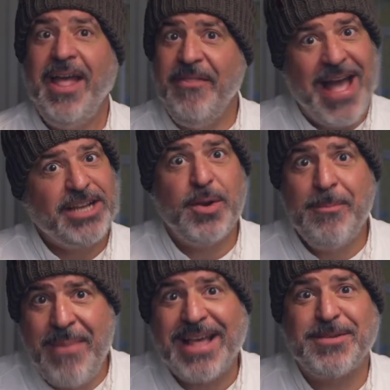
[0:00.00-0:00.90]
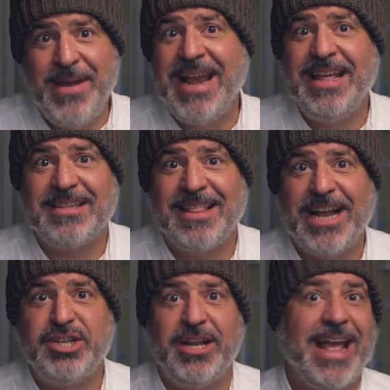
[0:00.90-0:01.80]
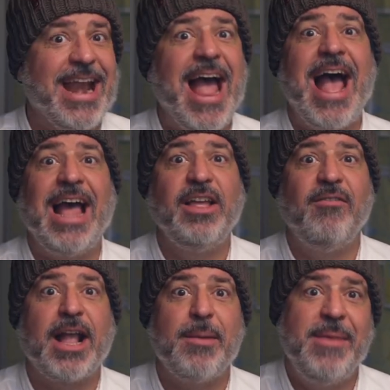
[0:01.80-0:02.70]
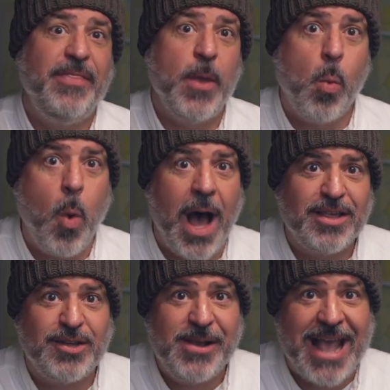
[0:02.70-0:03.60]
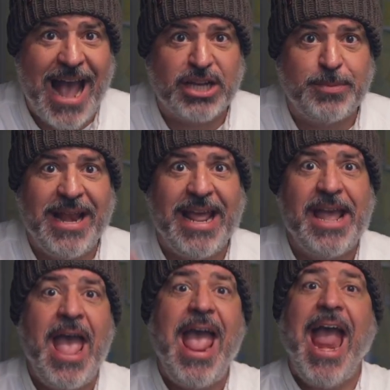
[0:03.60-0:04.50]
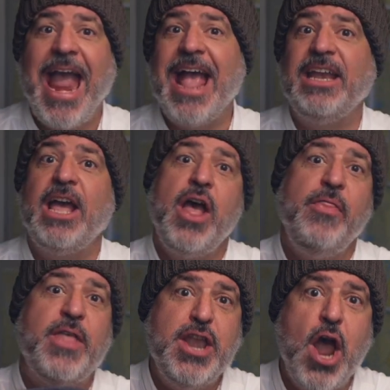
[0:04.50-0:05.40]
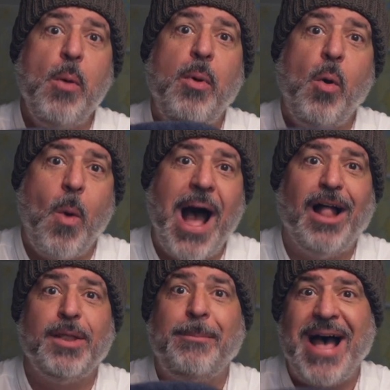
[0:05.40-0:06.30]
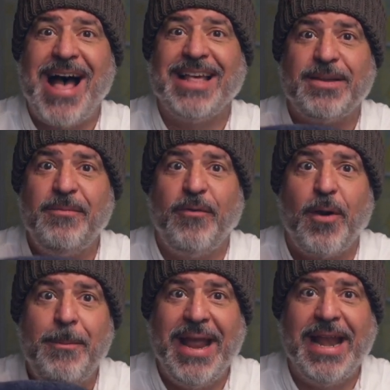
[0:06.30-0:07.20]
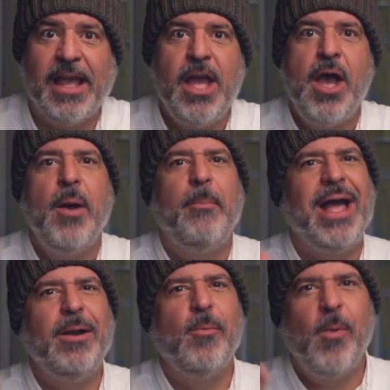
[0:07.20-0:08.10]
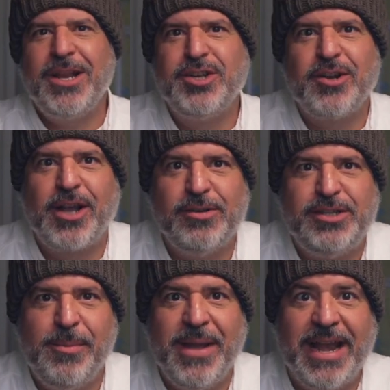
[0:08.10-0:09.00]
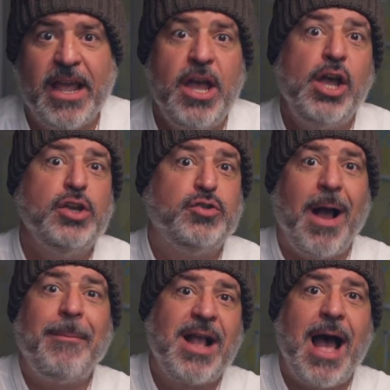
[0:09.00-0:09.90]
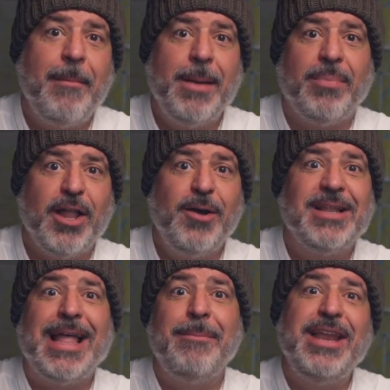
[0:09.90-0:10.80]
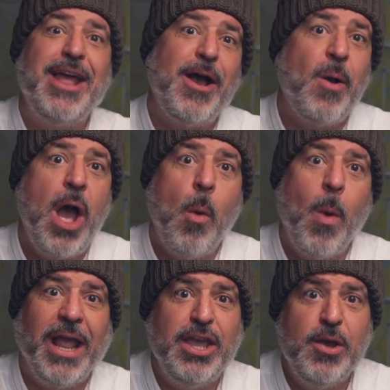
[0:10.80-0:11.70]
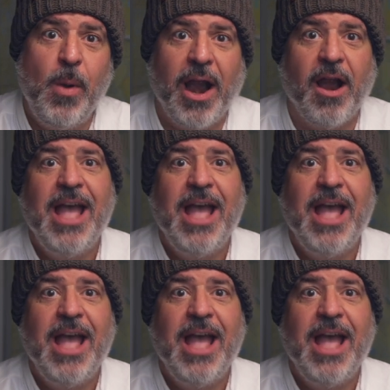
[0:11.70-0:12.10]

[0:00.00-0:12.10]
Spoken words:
That's your best beanie selection, and I highly recommend the Wazoo Cache Beanie and the Noble Wilde Possum Fur Beanie. But what's your go-to beanie? Drop a comment below to let me know what you wear.